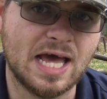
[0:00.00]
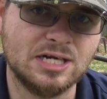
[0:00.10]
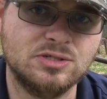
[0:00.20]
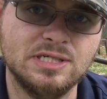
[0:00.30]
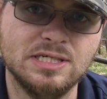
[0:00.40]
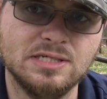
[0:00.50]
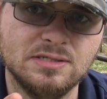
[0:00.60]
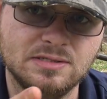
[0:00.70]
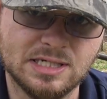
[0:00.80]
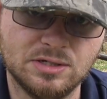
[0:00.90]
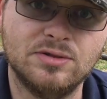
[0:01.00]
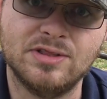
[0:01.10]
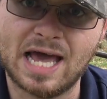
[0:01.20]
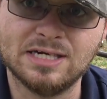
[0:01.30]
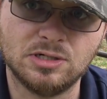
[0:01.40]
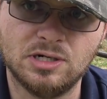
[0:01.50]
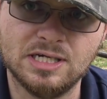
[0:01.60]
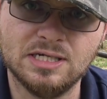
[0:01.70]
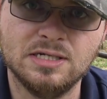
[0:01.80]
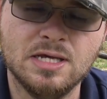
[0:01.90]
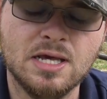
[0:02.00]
to actually kill that target,